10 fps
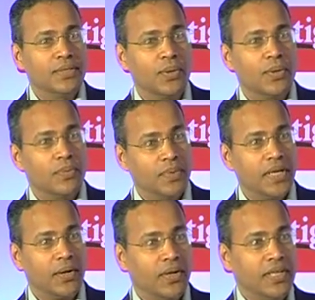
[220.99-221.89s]
So
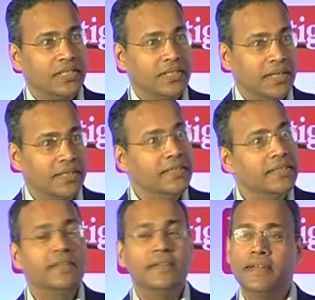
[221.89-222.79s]
he had already started.
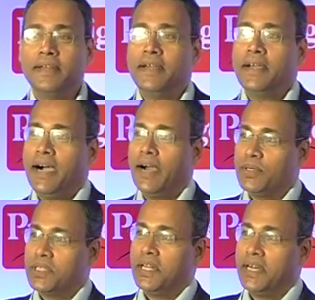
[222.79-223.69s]
I
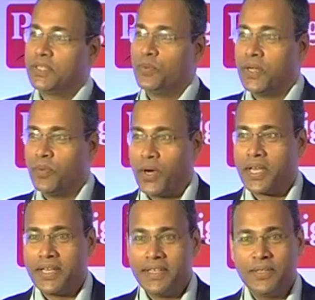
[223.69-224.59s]
was the last one
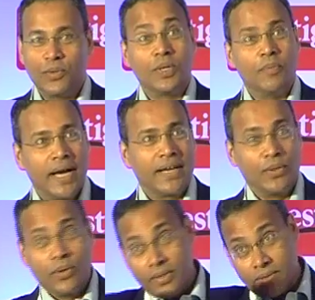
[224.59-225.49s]
walking in through the back
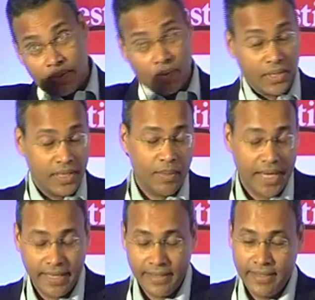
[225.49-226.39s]
door. There was a door at the
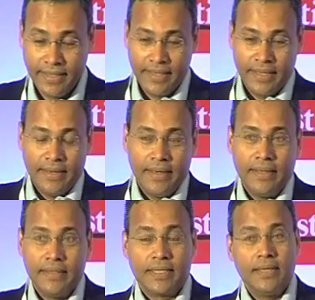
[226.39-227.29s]
back.
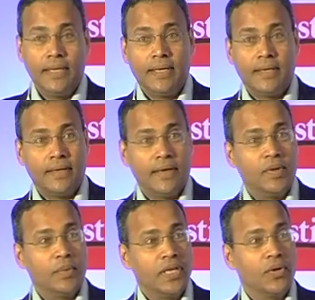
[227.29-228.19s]
Suddenly,
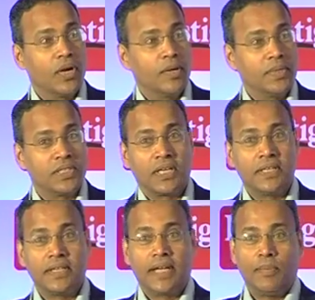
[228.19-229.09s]
everybody got up and
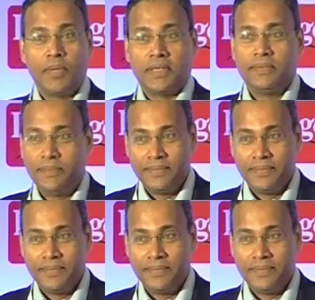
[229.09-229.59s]
started clapping.